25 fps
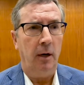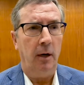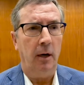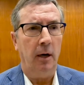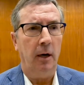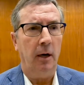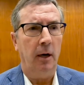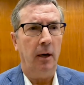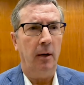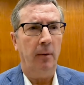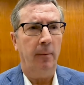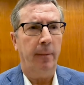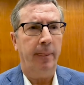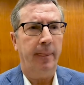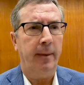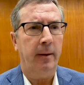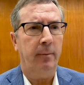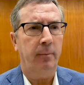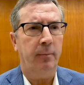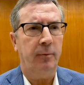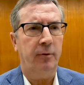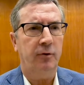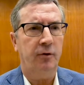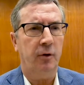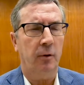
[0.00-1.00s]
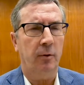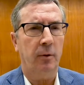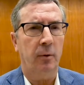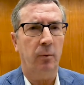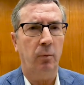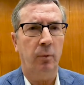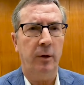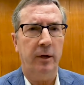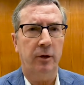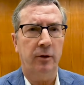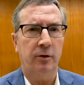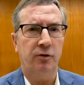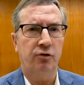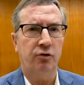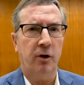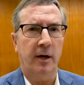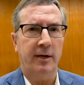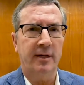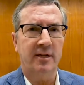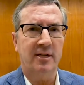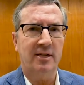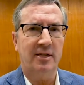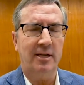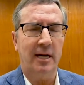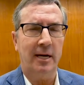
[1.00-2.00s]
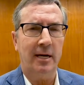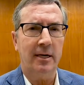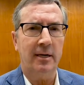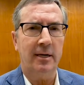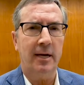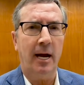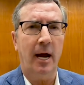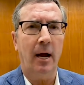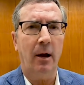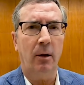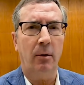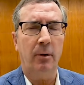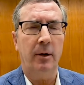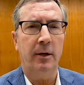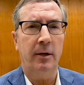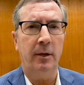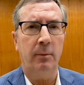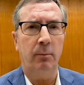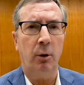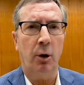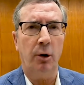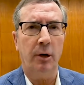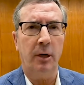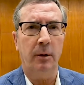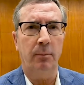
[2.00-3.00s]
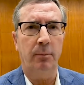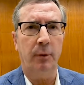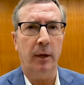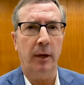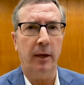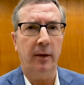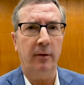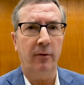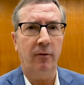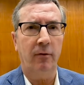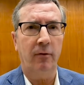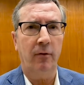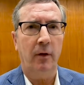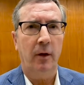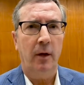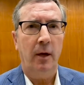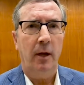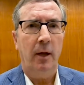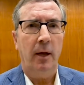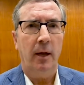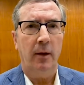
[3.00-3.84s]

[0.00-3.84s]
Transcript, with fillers: Uh, so that we could try to stand out in the marketplace